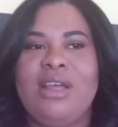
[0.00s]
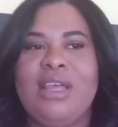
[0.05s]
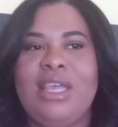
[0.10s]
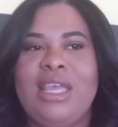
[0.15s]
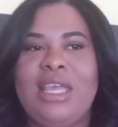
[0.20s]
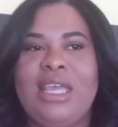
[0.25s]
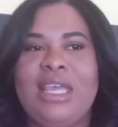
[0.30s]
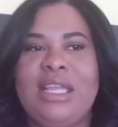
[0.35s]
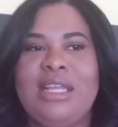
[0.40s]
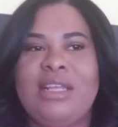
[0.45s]

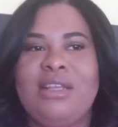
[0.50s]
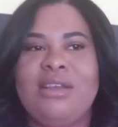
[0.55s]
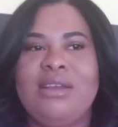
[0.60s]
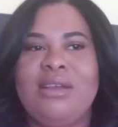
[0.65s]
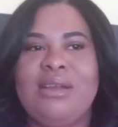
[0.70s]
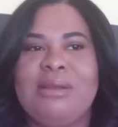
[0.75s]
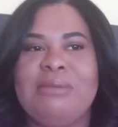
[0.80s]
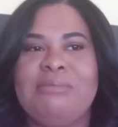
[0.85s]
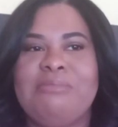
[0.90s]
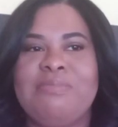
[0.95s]
And
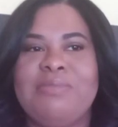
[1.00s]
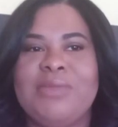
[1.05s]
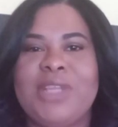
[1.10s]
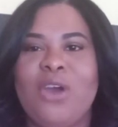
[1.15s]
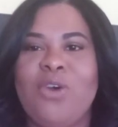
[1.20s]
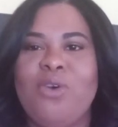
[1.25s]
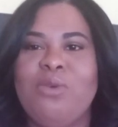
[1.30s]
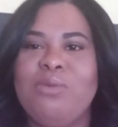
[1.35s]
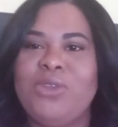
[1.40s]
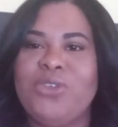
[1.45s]

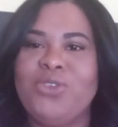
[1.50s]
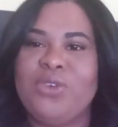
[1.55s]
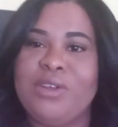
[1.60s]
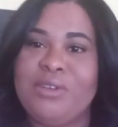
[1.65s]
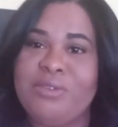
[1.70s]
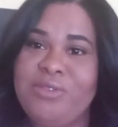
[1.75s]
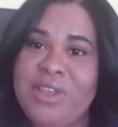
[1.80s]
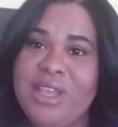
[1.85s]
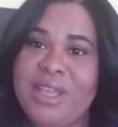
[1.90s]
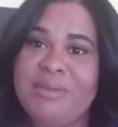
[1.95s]
I hope you join
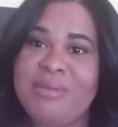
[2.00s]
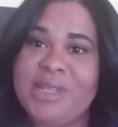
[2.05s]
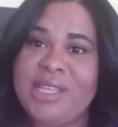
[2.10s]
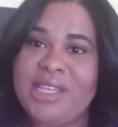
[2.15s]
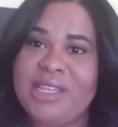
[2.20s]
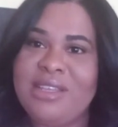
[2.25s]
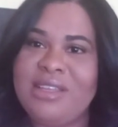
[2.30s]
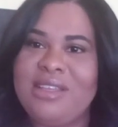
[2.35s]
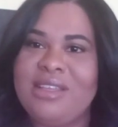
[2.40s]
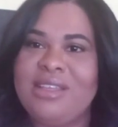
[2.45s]
the
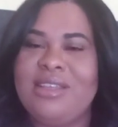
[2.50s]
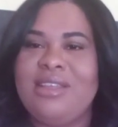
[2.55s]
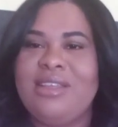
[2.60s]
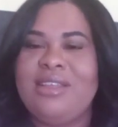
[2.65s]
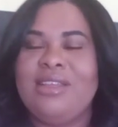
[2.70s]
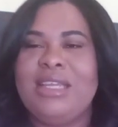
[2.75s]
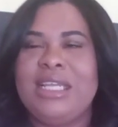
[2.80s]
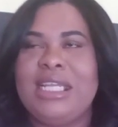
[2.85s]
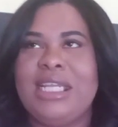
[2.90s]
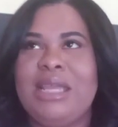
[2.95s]
family.
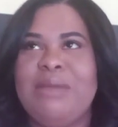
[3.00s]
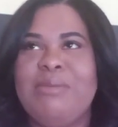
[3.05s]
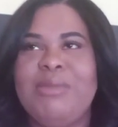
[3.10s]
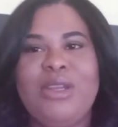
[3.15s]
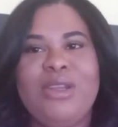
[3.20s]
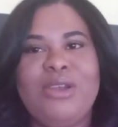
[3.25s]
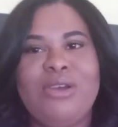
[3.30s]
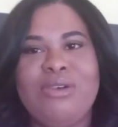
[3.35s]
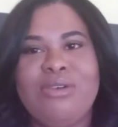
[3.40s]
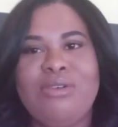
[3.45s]
Let me
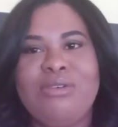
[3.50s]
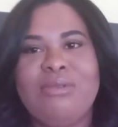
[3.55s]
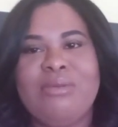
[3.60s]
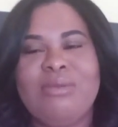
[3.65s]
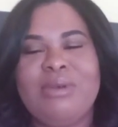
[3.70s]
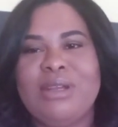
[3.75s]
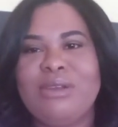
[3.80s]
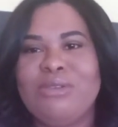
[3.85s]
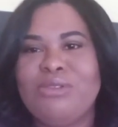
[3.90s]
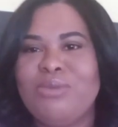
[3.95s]
know
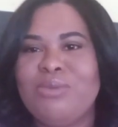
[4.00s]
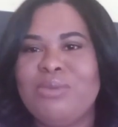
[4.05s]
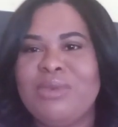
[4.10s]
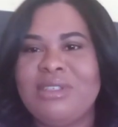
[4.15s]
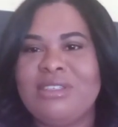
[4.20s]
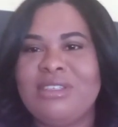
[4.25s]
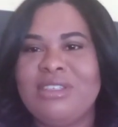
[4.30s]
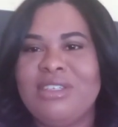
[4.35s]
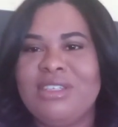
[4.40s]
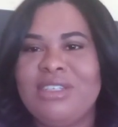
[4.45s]
what else you want
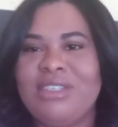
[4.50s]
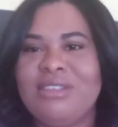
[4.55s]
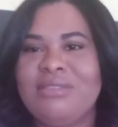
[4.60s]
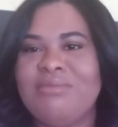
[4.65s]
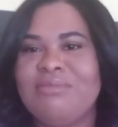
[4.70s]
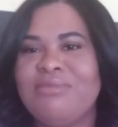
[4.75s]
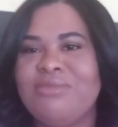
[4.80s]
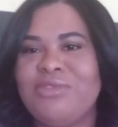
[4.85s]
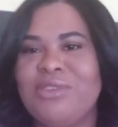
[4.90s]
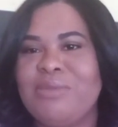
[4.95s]
to see
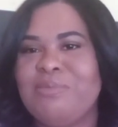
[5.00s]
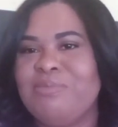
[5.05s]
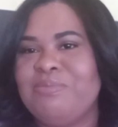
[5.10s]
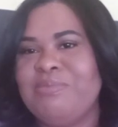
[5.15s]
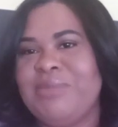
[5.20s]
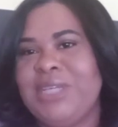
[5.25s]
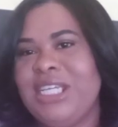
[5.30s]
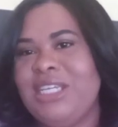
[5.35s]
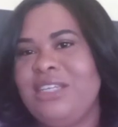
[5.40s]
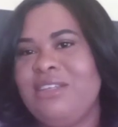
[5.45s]

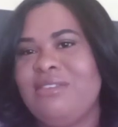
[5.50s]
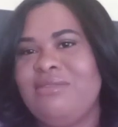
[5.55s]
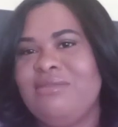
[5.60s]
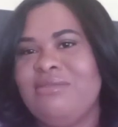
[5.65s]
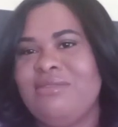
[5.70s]
from me.